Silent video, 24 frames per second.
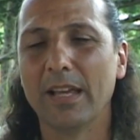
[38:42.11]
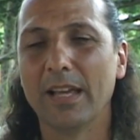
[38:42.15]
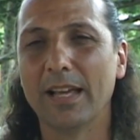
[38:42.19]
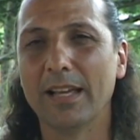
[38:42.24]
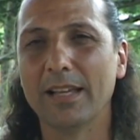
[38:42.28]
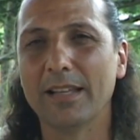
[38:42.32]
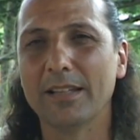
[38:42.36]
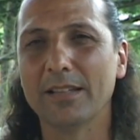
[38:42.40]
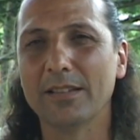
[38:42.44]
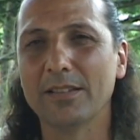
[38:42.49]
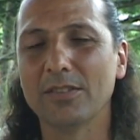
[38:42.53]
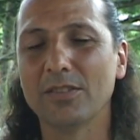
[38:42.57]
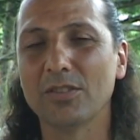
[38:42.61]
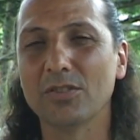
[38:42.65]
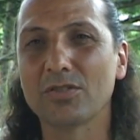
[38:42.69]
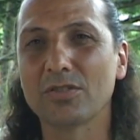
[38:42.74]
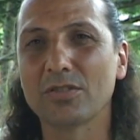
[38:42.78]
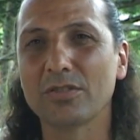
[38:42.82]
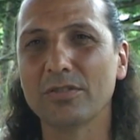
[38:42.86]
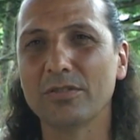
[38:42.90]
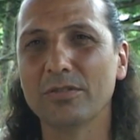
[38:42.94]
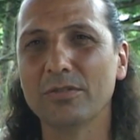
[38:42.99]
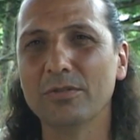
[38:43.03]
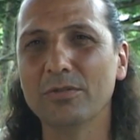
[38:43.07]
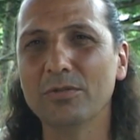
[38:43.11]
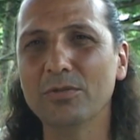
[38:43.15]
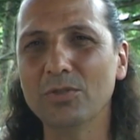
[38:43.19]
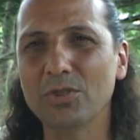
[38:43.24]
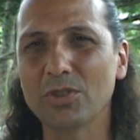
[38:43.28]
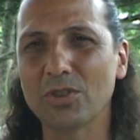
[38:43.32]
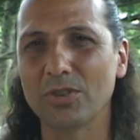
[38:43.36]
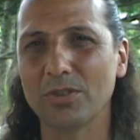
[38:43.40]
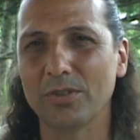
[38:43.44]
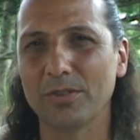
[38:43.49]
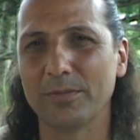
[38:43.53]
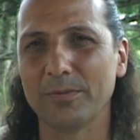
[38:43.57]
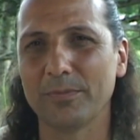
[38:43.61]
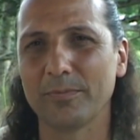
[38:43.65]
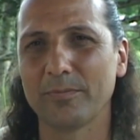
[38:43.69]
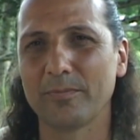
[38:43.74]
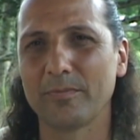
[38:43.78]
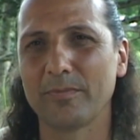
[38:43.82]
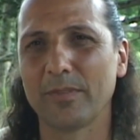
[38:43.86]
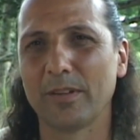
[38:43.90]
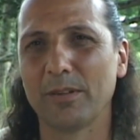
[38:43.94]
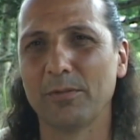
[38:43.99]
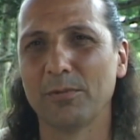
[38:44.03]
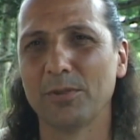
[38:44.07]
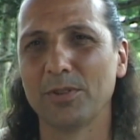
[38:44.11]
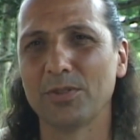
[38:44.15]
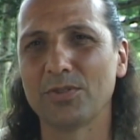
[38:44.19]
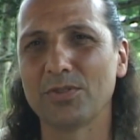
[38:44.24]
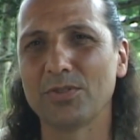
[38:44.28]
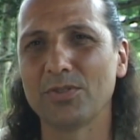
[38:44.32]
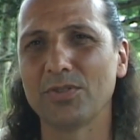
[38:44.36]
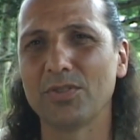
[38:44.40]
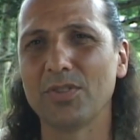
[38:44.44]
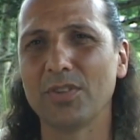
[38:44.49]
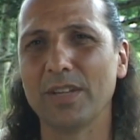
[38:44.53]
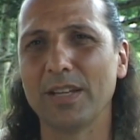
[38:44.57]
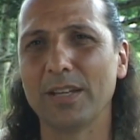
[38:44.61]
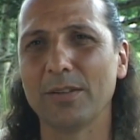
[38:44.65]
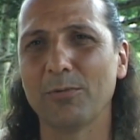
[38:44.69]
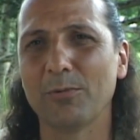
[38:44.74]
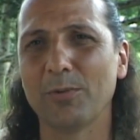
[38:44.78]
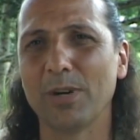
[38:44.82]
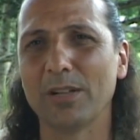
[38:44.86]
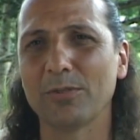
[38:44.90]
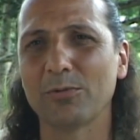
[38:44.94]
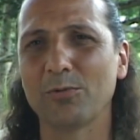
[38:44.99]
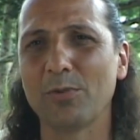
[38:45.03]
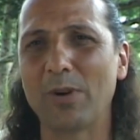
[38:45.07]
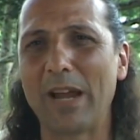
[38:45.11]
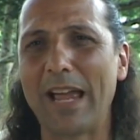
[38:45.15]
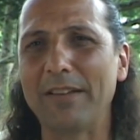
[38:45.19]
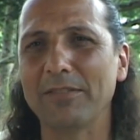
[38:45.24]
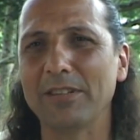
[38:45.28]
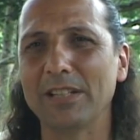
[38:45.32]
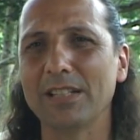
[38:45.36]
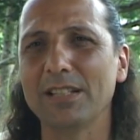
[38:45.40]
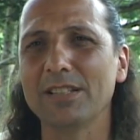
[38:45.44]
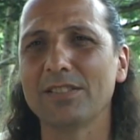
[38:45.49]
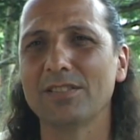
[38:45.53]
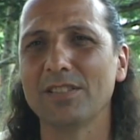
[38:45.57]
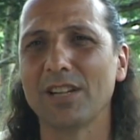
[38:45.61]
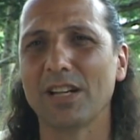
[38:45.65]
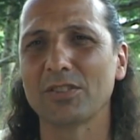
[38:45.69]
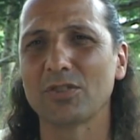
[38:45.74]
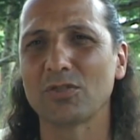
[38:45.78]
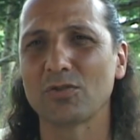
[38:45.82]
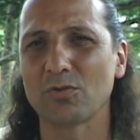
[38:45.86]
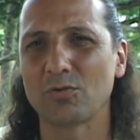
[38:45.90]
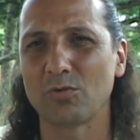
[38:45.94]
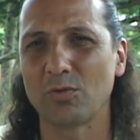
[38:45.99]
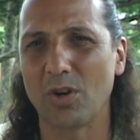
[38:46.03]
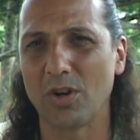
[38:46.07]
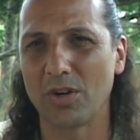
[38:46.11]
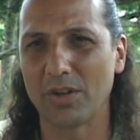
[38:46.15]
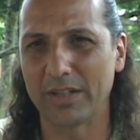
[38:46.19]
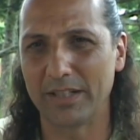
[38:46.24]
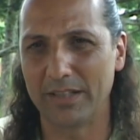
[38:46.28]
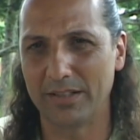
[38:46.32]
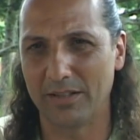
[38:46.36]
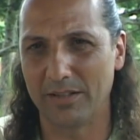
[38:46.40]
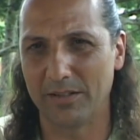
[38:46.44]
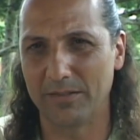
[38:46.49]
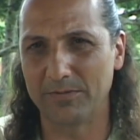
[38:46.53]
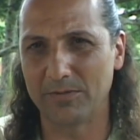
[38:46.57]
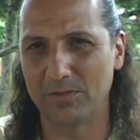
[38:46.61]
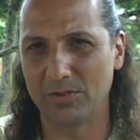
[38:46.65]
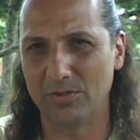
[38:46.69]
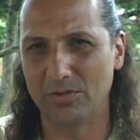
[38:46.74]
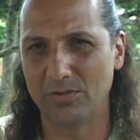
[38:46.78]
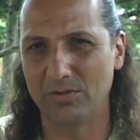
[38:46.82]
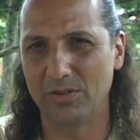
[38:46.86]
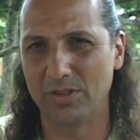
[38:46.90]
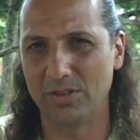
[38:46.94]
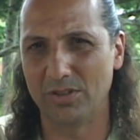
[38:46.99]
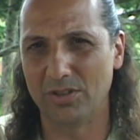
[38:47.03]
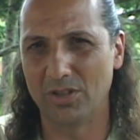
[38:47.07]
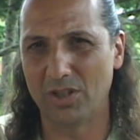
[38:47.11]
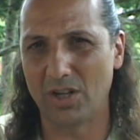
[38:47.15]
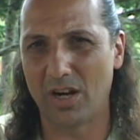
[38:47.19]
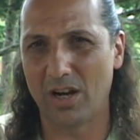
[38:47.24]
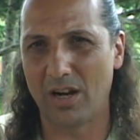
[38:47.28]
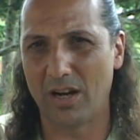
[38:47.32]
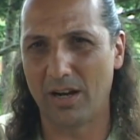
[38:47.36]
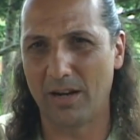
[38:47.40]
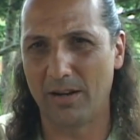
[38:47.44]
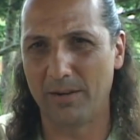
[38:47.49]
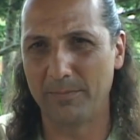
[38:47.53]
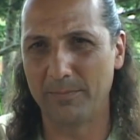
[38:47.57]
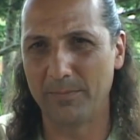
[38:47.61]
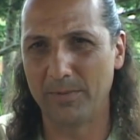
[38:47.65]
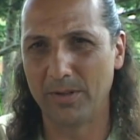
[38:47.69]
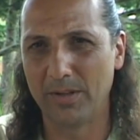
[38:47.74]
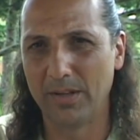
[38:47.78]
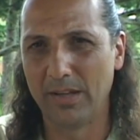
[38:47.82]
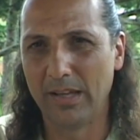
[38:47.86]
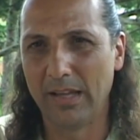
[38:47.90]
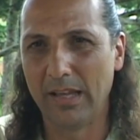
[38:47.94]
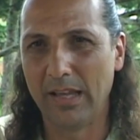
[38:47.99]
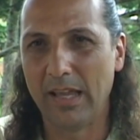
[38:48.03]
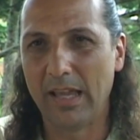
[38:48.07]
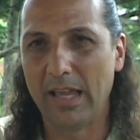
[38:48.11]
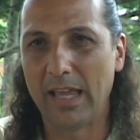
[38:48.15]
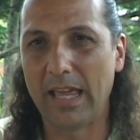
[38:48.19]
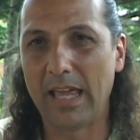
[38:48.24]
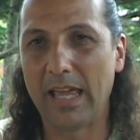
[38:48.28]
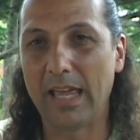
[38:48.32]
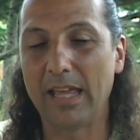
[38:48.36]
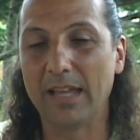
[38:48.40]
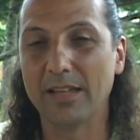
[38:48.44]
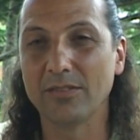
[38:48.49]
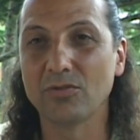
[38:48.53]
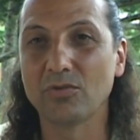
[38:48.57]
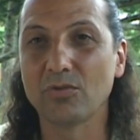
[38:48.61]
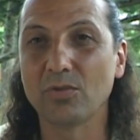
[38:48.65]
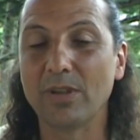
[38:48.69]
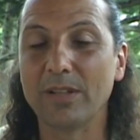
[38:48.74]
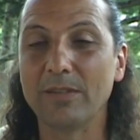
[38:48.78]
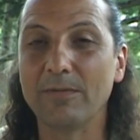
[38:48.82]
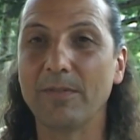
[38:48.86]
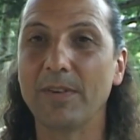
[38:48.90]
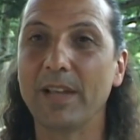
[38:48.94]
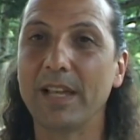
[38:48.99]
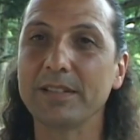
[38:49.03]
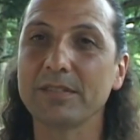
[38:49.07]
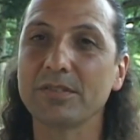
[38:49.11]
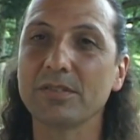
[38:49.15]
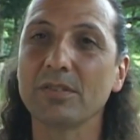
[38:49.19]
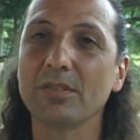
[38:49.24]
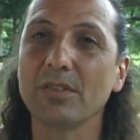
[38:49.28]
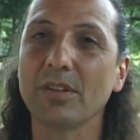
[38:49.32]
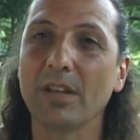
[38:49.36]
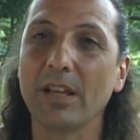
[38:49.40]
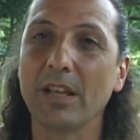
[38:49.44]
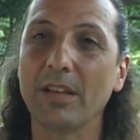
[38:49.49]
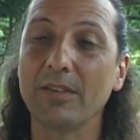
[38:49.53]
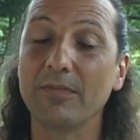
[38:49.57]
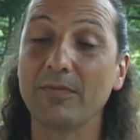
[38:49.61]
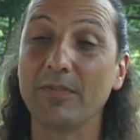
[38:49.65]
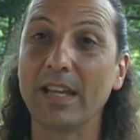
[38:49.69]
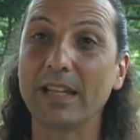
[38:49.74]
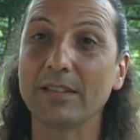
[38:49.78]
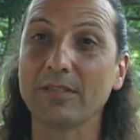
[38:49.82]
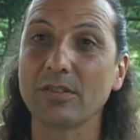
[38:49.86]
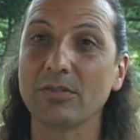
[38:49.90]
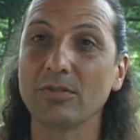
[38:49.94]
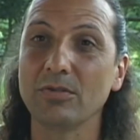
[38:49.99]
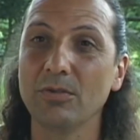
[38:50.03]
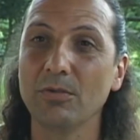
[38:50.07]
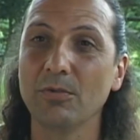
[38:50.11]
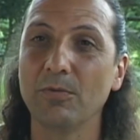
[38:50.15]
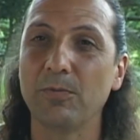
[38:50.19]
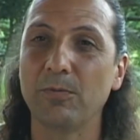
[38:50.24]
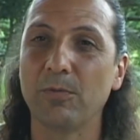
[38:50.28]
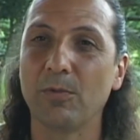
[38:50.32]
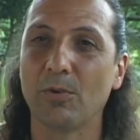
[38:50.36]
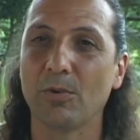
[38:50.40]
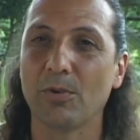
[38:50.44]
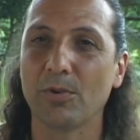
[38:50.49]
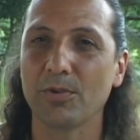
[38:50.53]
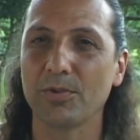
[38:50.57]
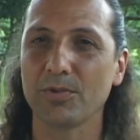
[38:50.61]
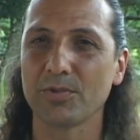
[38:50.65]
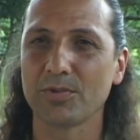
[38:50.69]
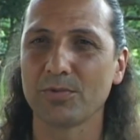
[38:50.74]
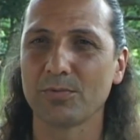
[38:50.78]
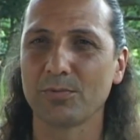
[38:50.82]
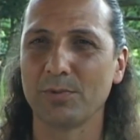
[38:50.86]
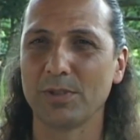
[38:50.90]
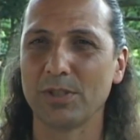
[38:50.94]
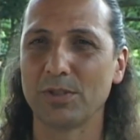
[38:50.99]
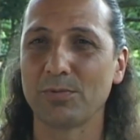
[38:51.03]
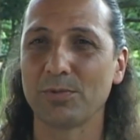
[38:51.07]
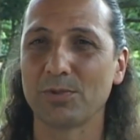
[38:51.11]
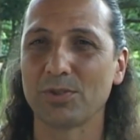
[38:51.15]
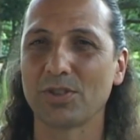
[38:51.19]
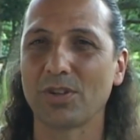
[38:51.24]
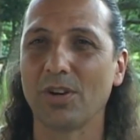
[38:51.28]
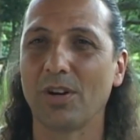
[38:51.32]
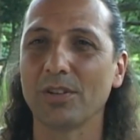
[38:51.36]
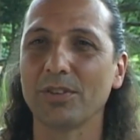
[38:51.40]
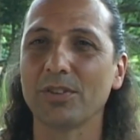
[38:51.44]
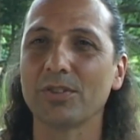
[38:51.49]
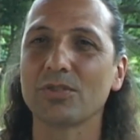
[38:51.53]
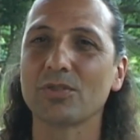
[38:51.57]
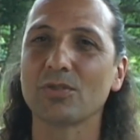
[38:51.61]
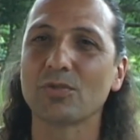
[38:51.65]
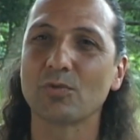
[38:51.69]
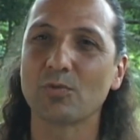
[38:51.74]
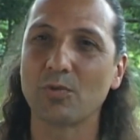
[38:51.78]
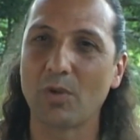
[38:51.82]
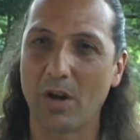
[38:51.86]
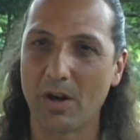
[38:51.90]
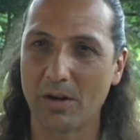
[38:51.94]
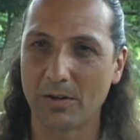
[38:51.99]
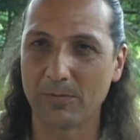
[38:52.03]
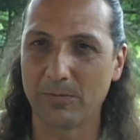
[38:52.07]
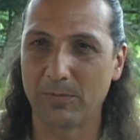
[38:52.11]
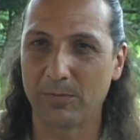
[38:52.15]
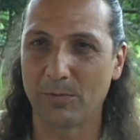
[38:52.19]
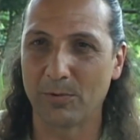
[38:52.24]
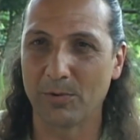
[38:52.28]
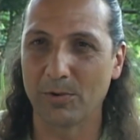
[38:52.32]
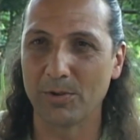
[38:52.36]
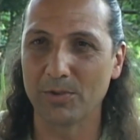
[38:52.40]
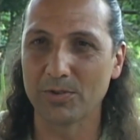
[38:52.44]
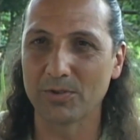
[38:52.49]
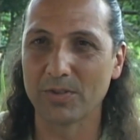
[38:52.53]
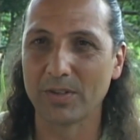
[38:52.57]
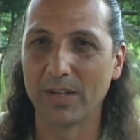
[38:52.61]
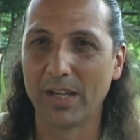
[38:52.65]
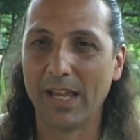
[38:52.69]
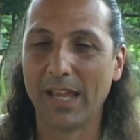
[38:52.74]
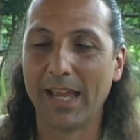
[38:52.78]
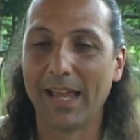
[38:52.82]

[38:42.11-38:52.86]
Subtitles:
And the solution was to think, well, gravity is not strong enough to do the job, and to invent a new force, which was called the strong force.